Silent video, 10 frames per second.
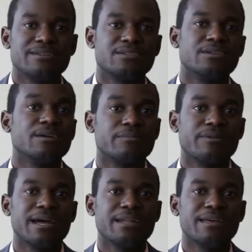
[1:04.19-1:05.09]
to your
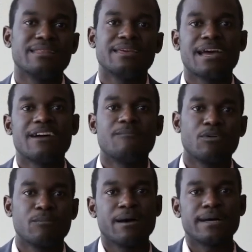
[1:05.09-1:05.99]
brand, and they have more
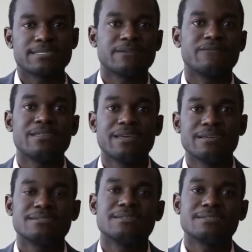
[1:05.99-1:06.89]
positive
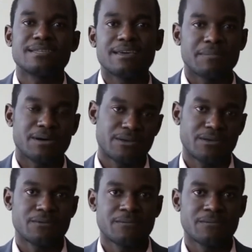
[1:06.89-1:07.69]
things to say about you.